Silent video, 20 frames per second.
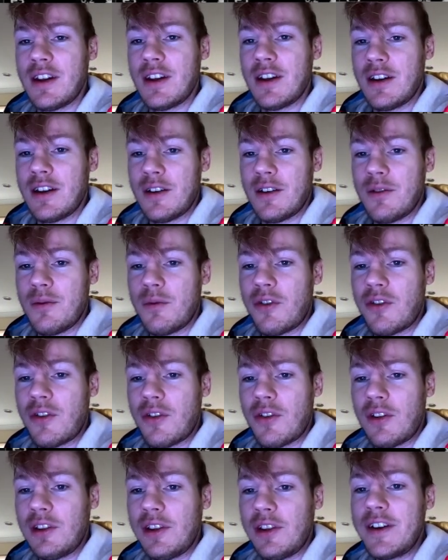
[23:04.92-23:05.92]

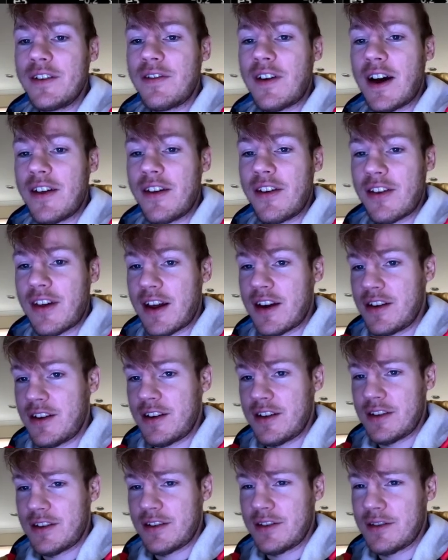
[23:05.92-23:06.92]
Solidify the center.
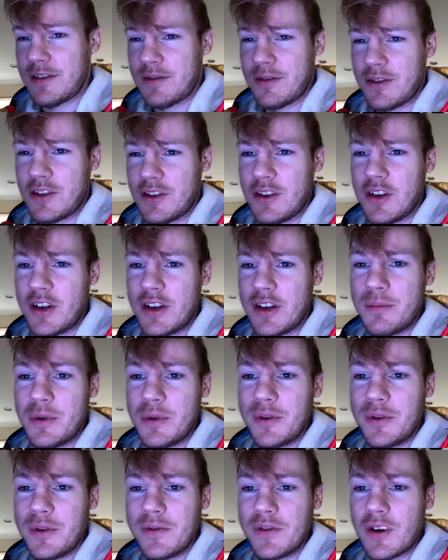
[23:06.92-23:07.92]
Good moves
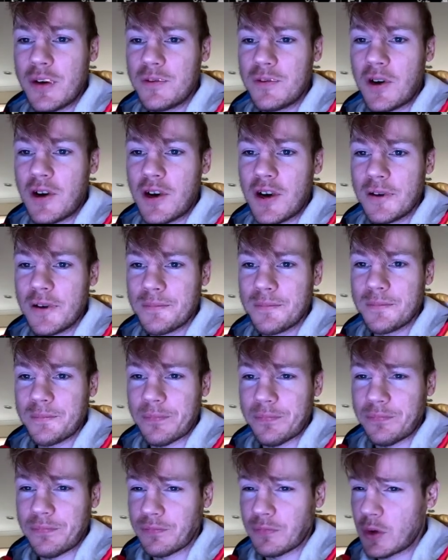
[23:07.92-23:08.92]
so far.
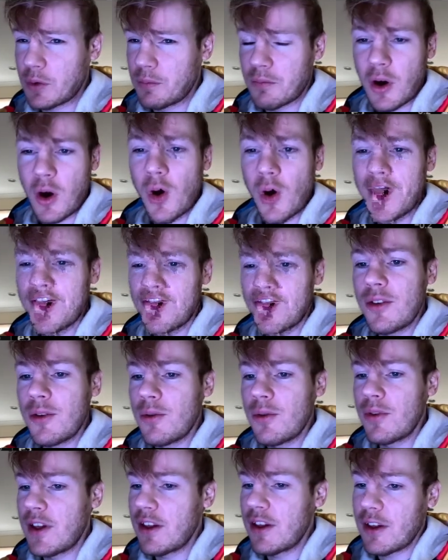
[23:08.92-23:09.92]
Always do
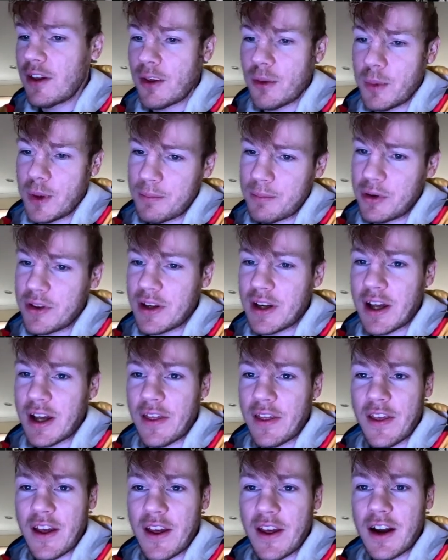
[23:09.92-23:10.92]
this because we can put the knight
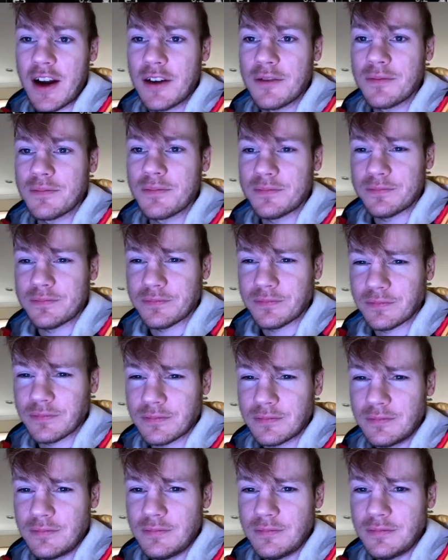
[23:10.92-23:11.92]
there.
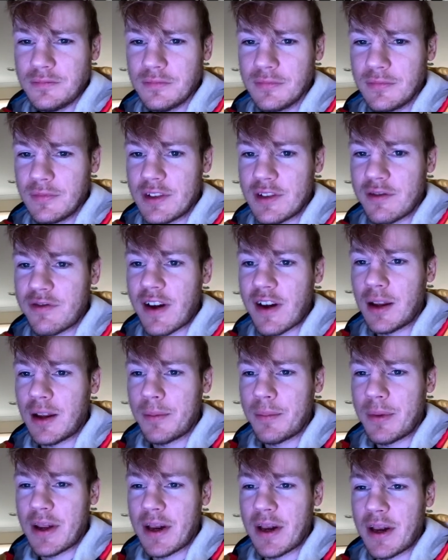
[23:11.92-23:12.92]
Develop a
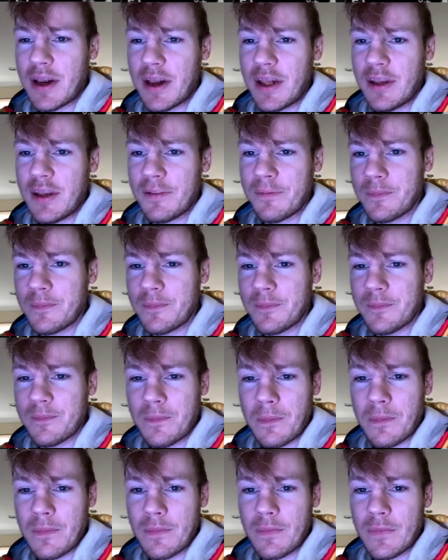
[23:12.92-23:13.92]
knight.
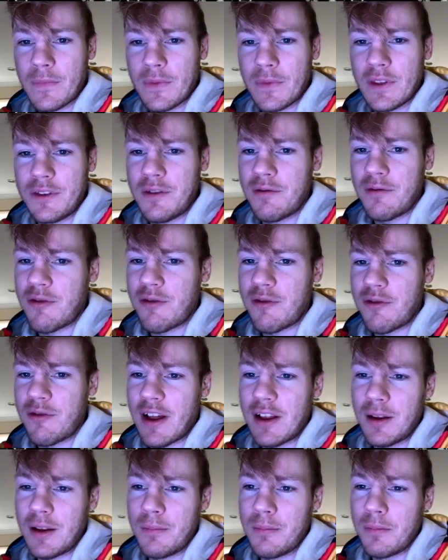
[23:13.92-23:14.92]
Develop
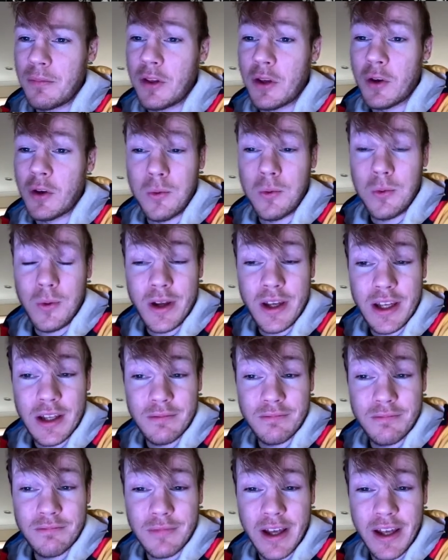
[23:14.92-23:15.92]
the queen. I
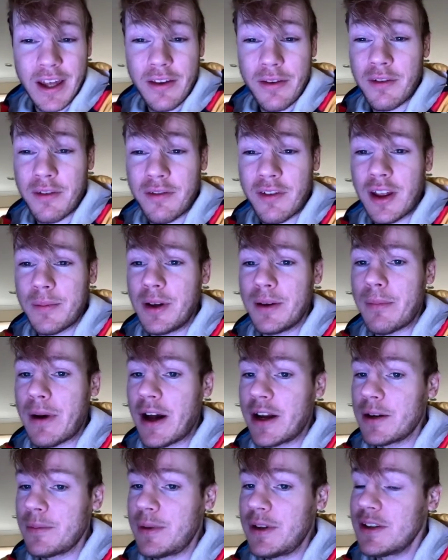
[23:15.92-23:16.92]
guess developing a minor
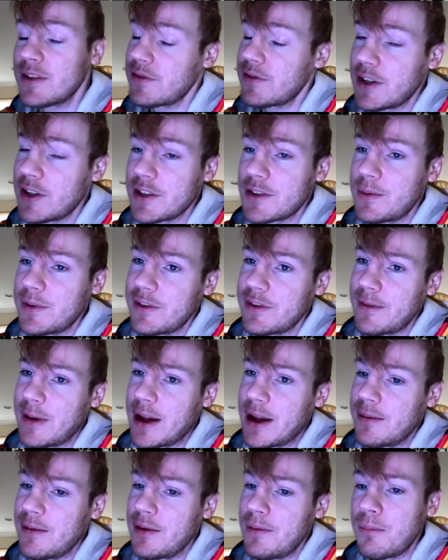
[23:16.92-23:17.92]
piece first would have made
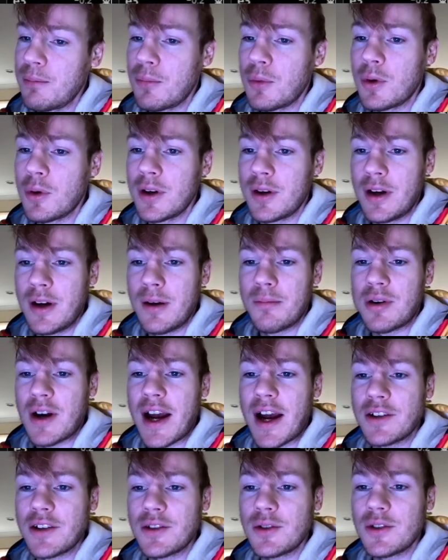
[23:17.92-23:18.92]
more
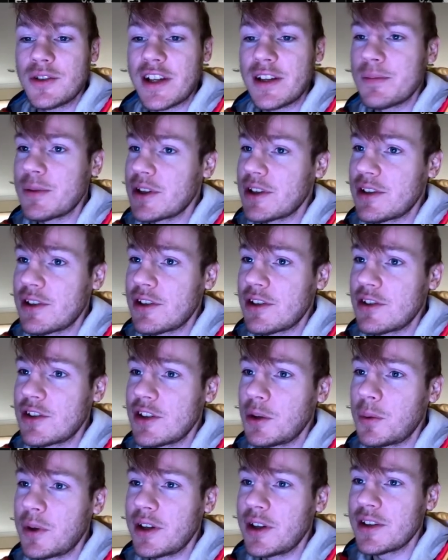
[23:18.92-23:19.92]
practical sense, but this is still one of
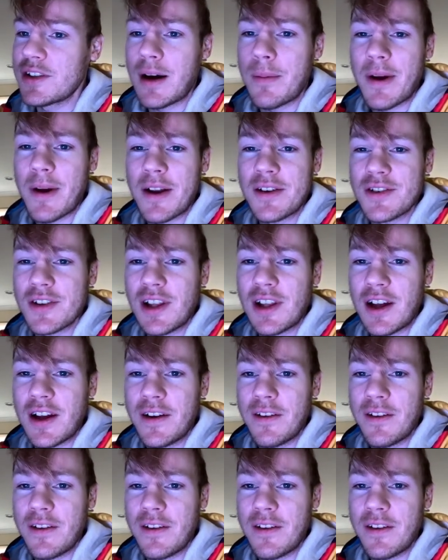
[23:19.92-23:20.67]
the top engine lines.